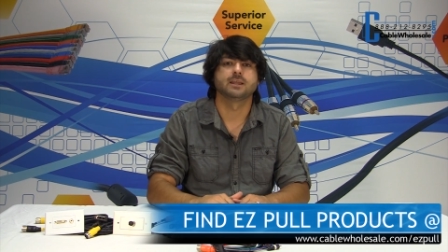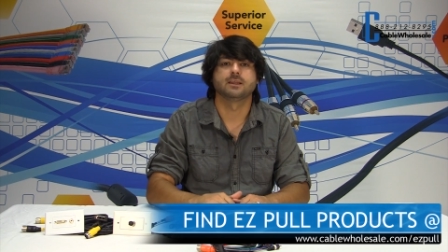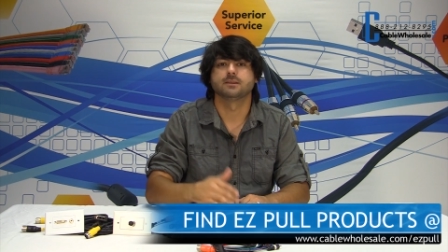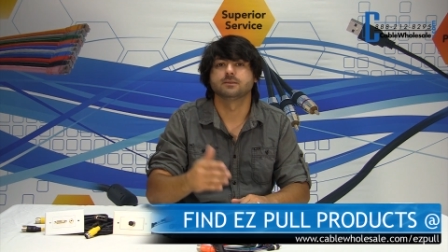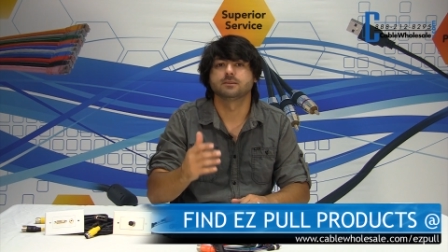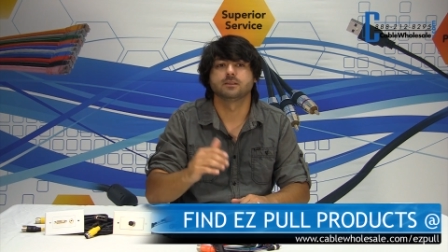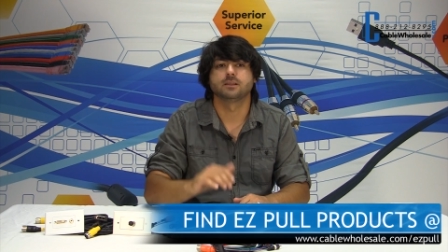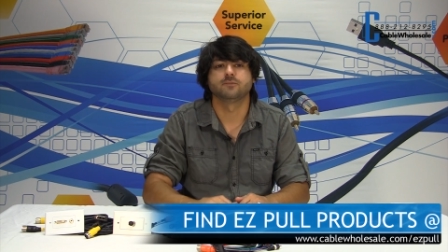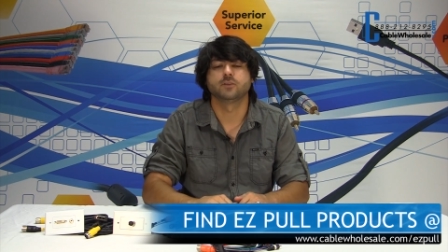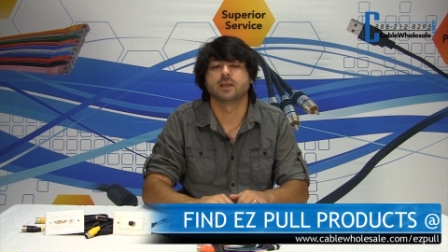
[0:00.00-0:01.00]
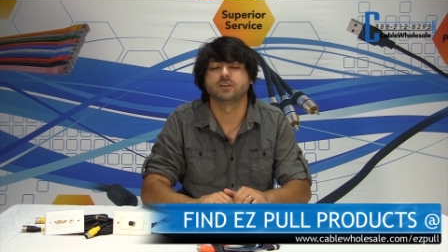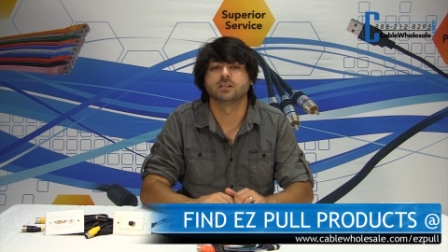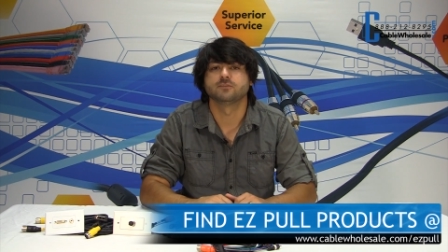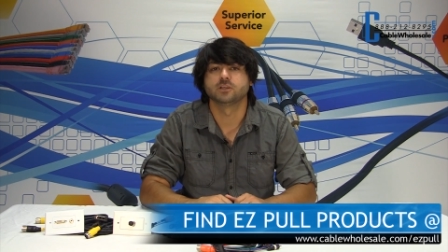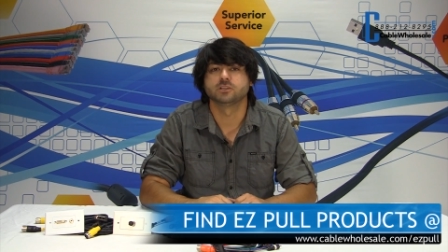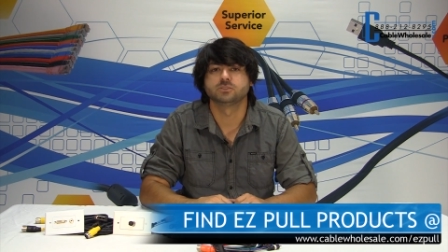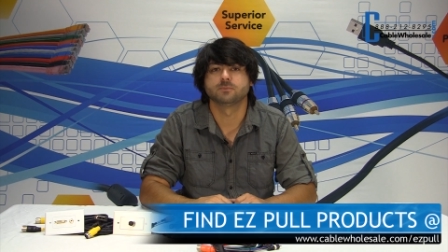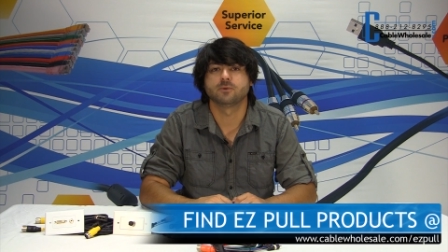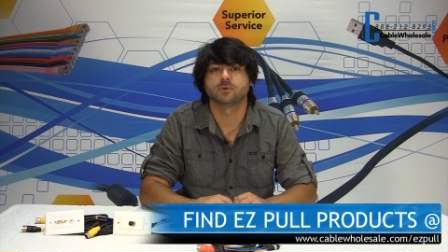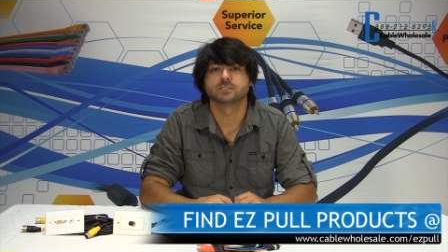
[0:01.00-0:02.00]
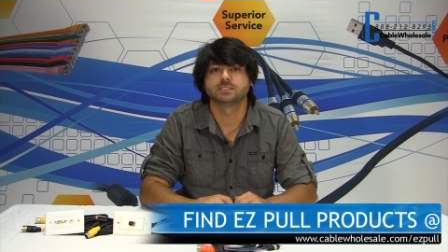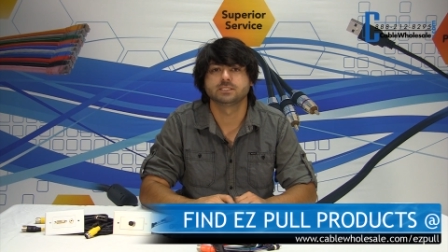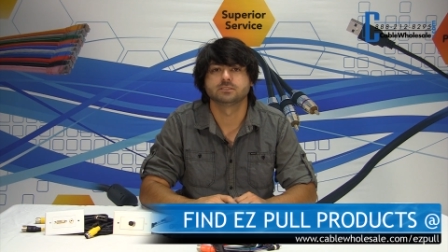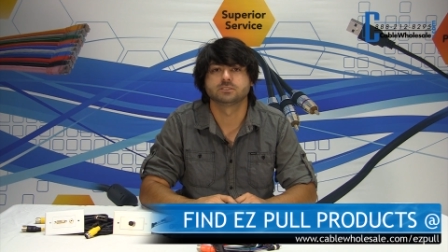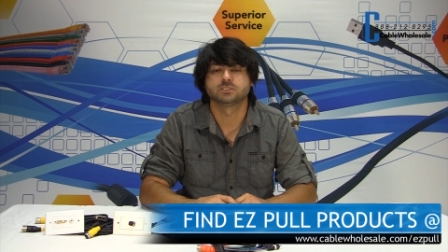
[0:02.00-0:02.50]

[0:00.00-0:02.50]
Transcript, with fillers: And if you have any other videos you might want to see,